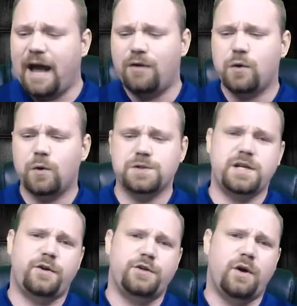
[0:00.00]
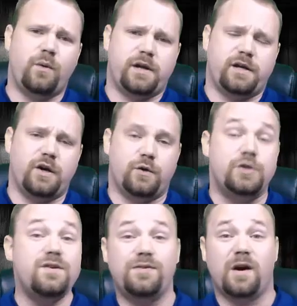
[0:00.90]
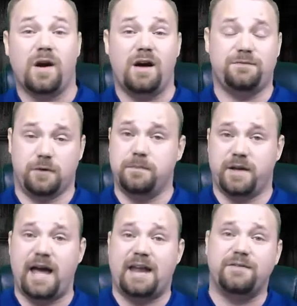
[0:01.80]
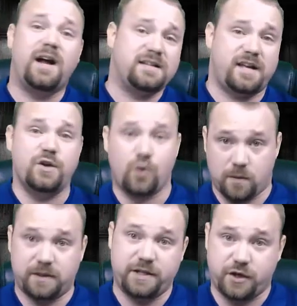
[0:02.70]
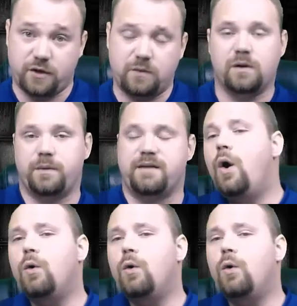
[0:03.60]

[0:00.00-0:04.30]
Now, of course, you know, you don't want to go too far off from the kind of content you normally do or whatever.